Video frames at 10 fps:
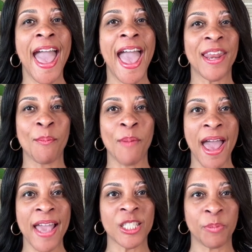And in
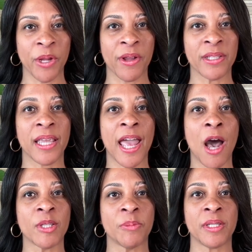my experience, it
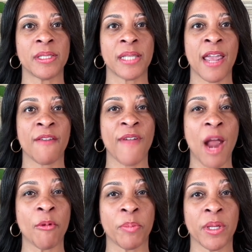helps me save
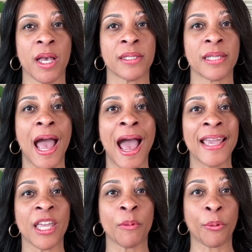fabric because
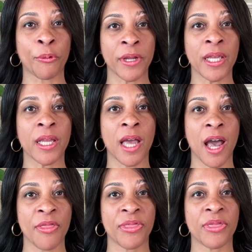I can
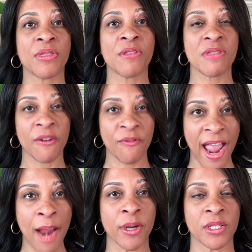pre-cut the
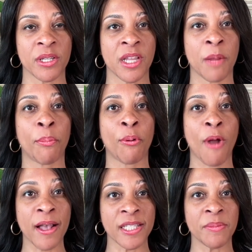fabric to the
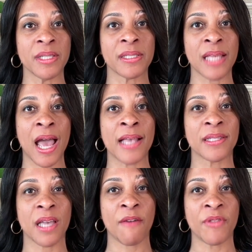approximate
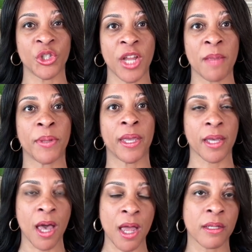size of the shape being
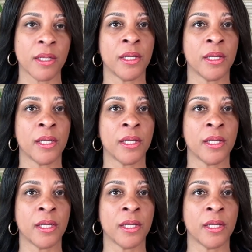cut.